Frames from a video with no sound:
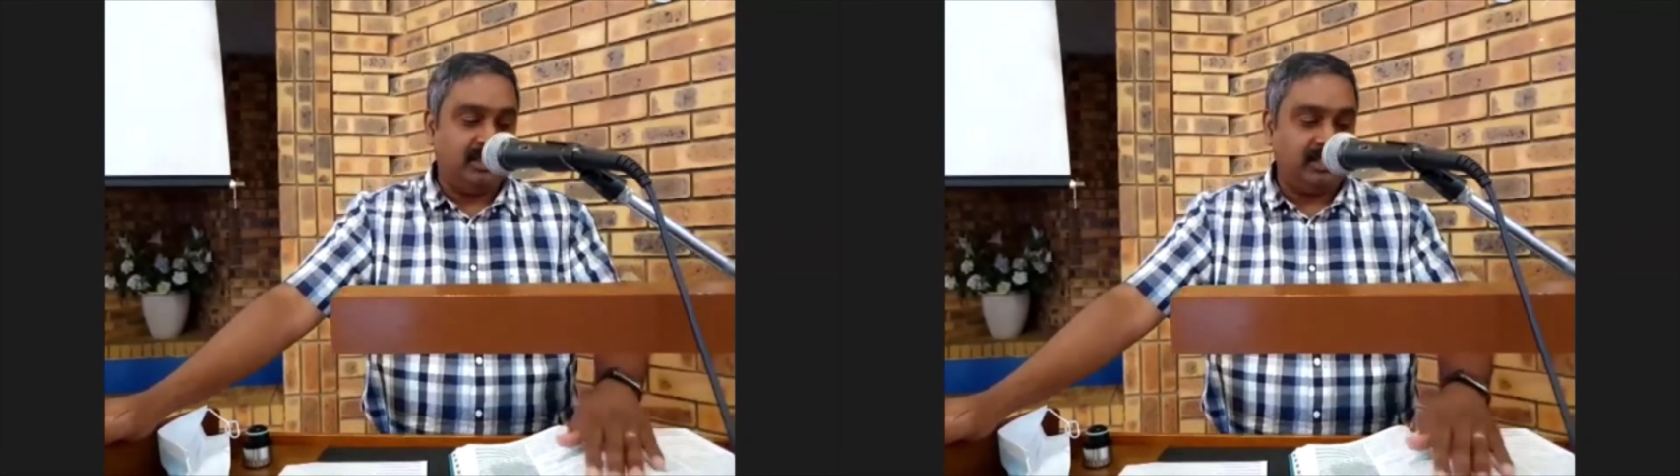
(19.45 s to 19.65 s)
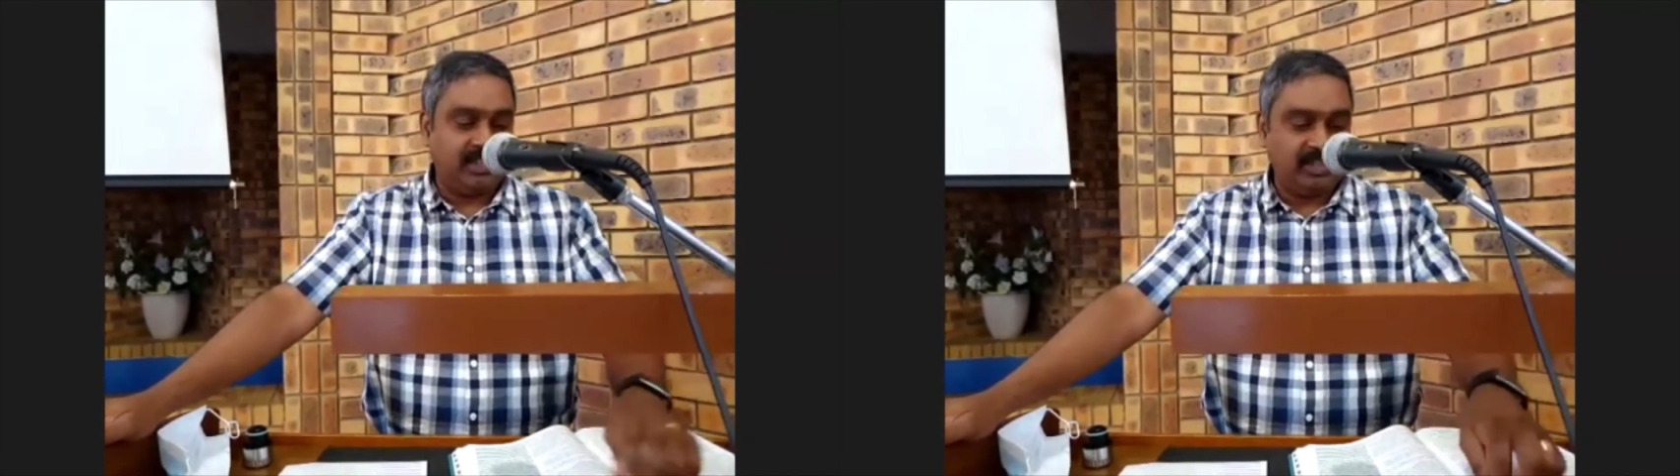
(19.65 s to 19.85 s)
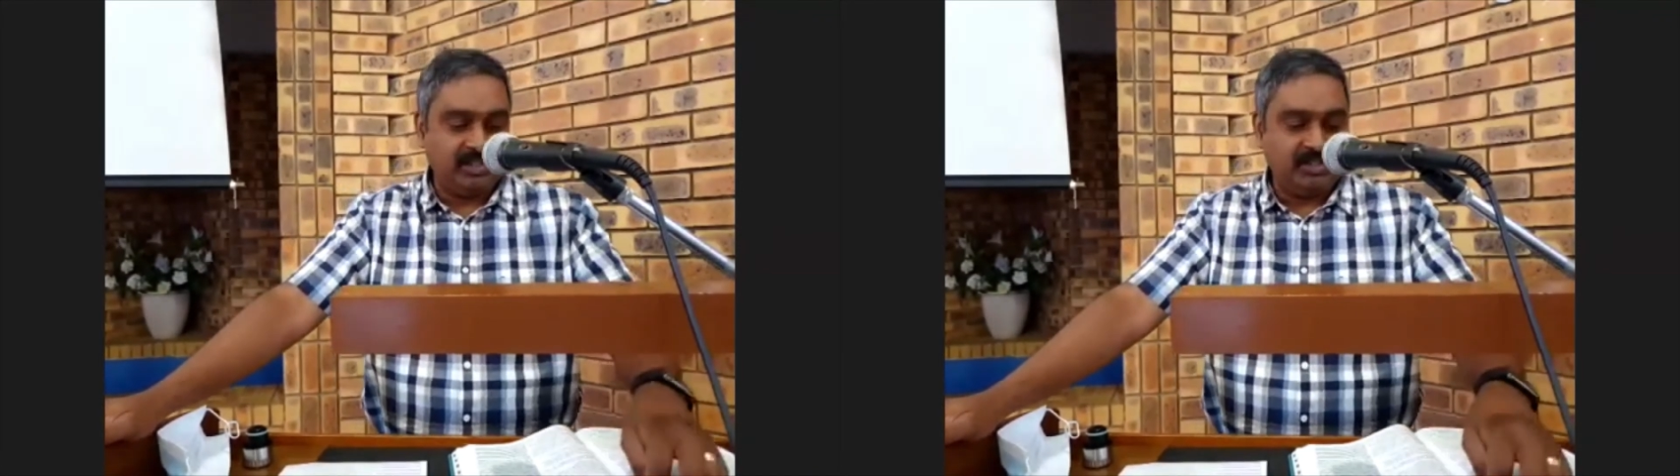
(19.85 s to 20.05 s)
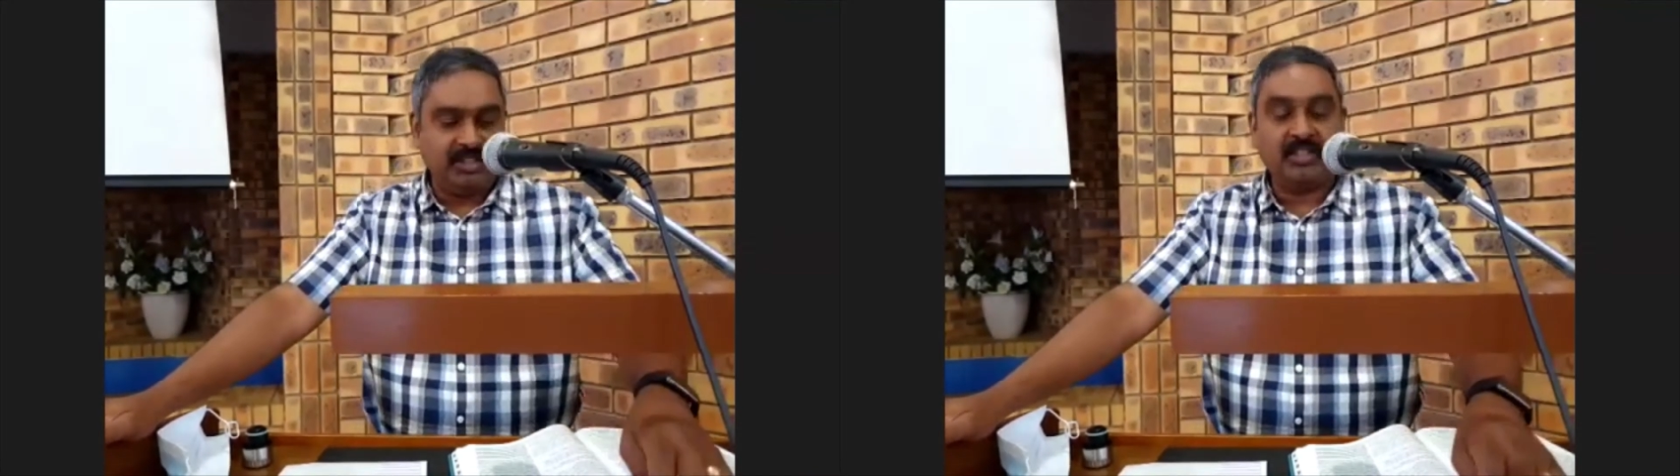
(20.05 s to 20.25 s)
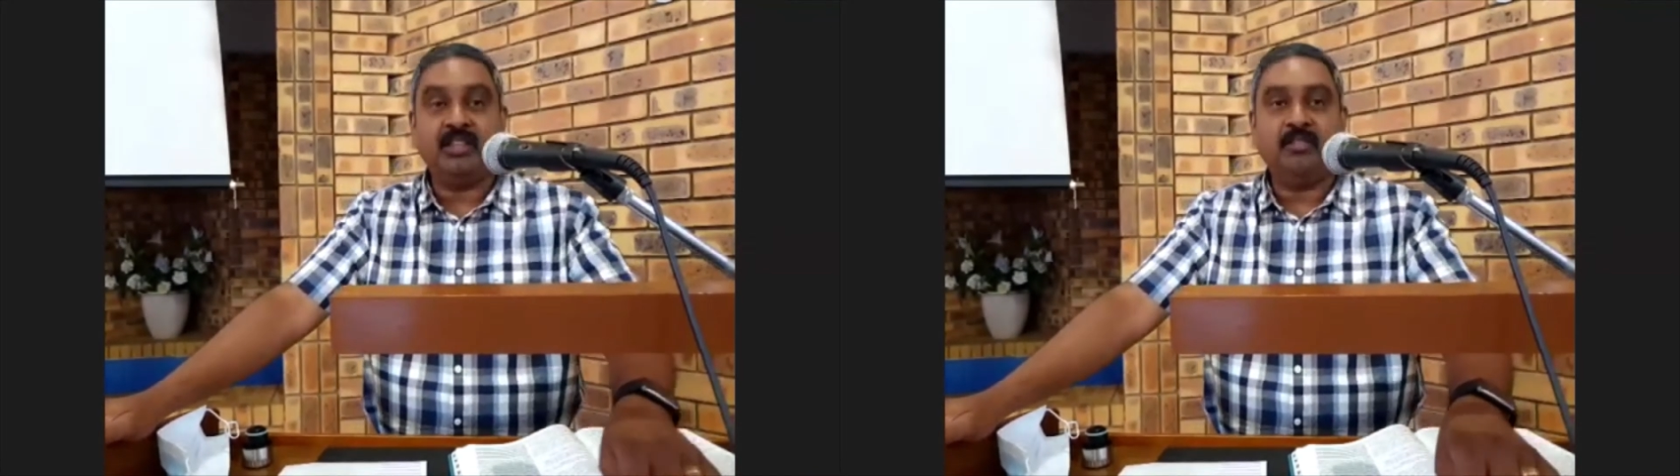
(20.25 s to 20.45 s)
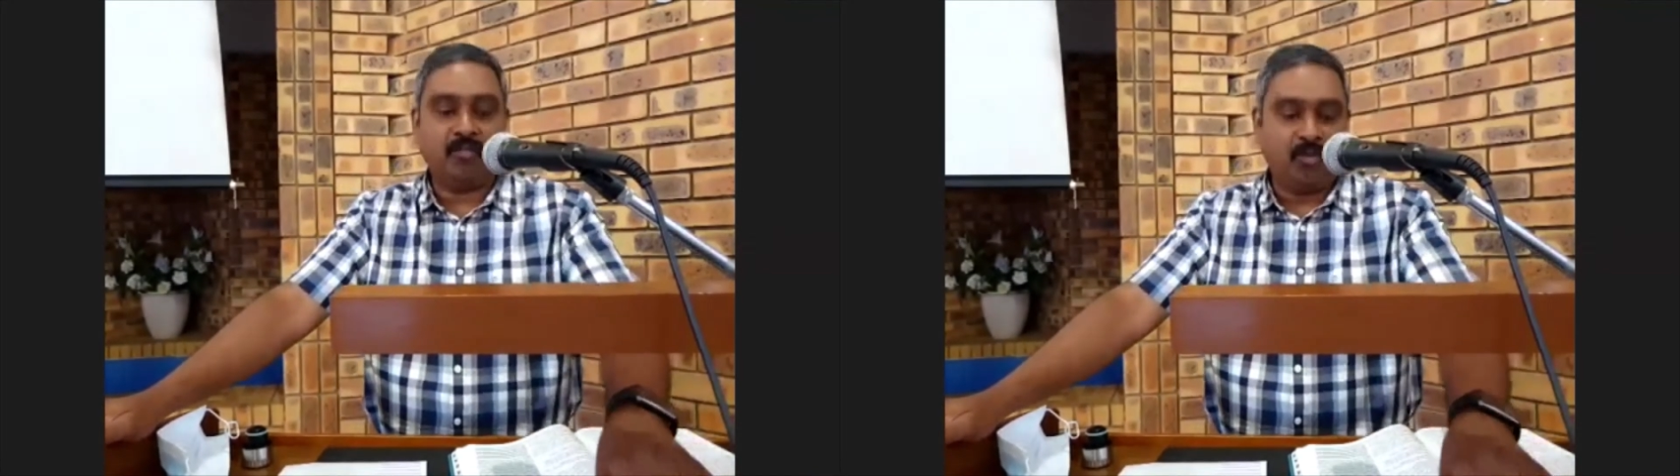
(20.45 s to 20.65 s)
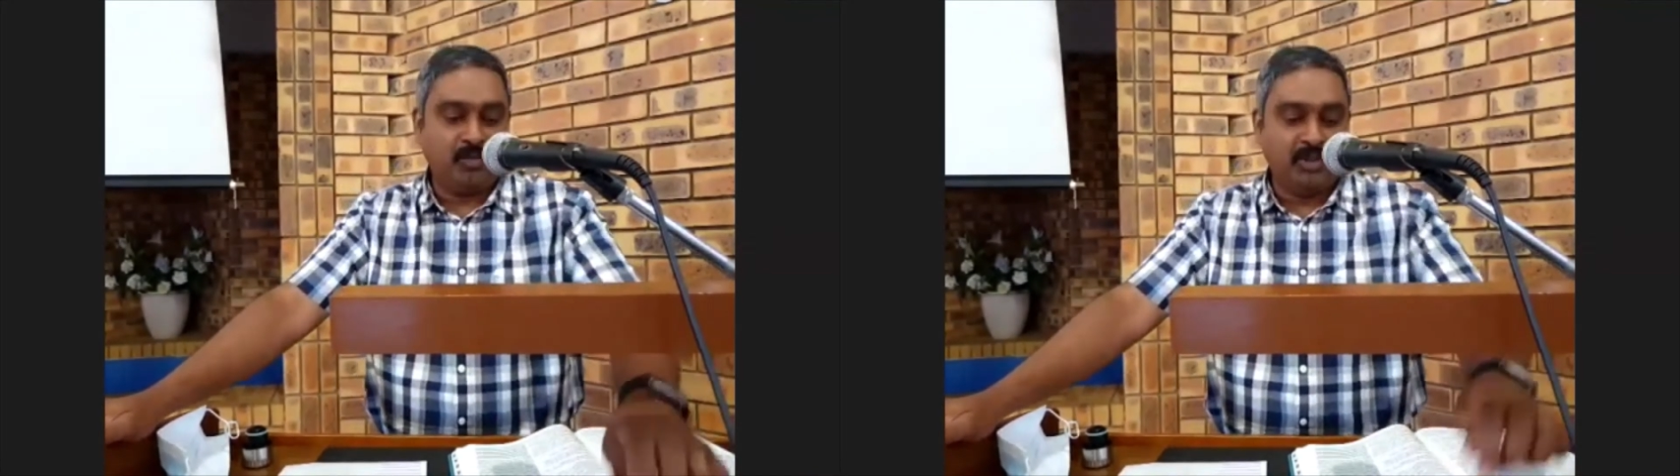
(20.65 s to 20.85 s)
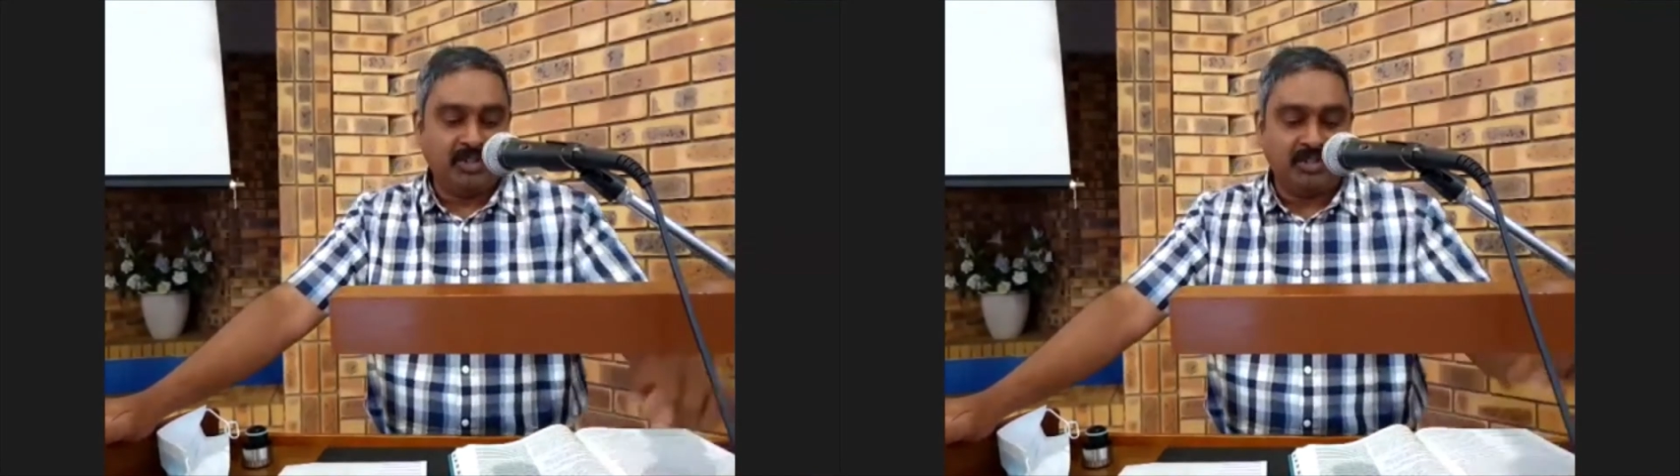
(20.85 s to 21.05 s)
encouraging,
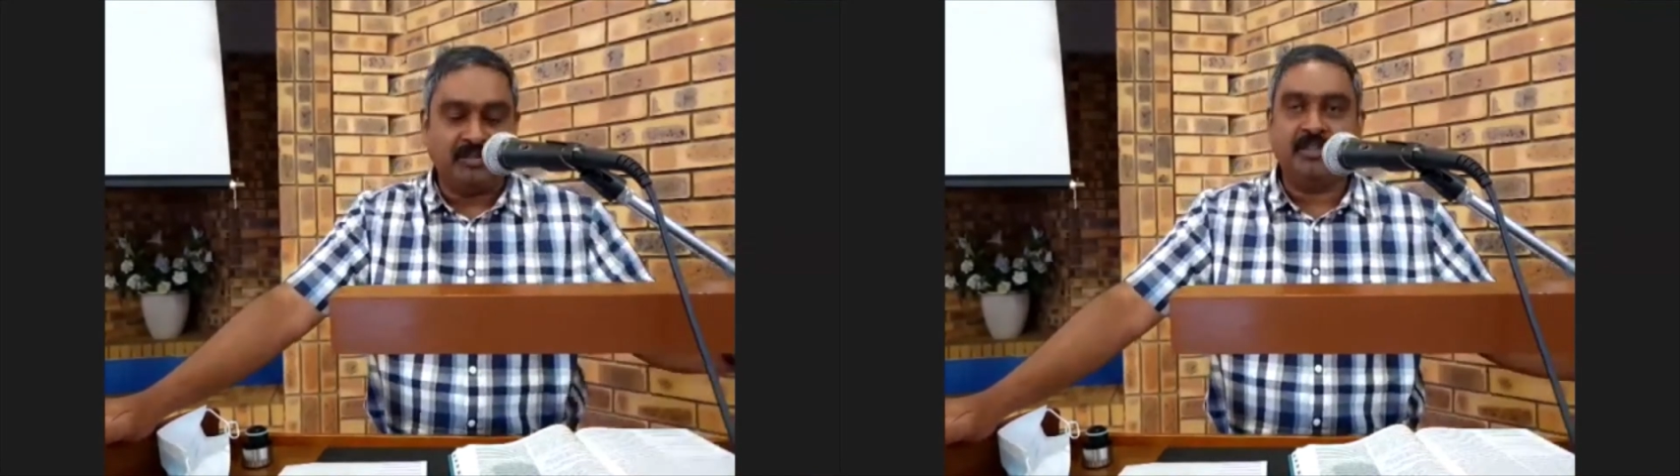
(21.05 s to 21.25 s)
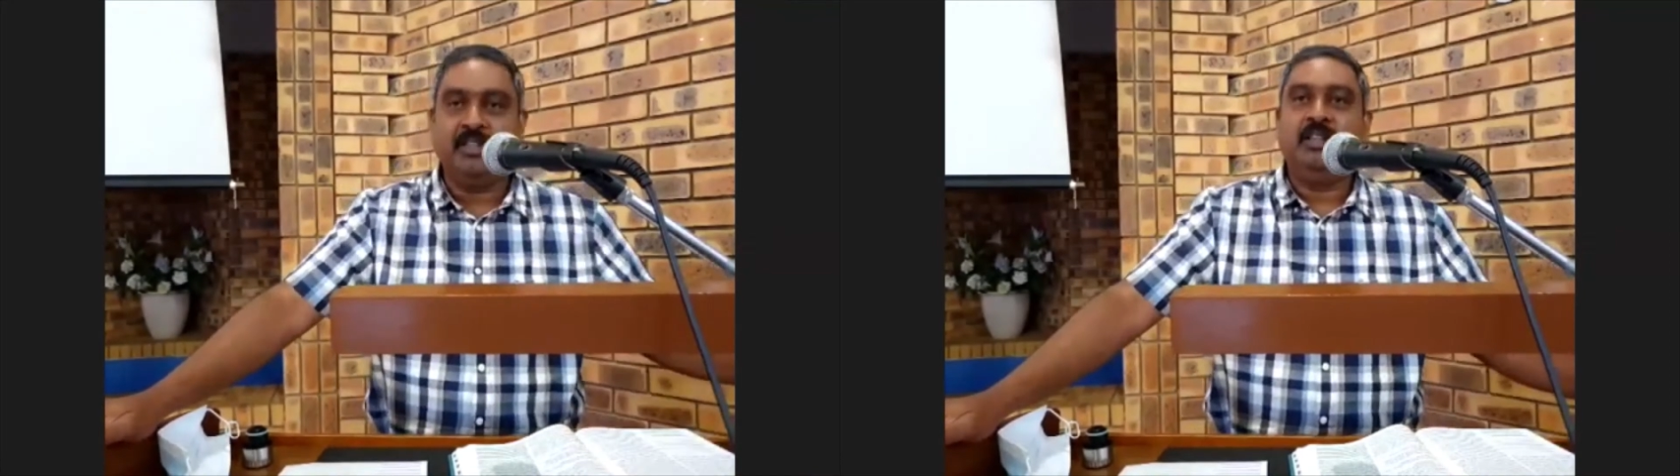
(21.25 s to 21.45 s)
informative,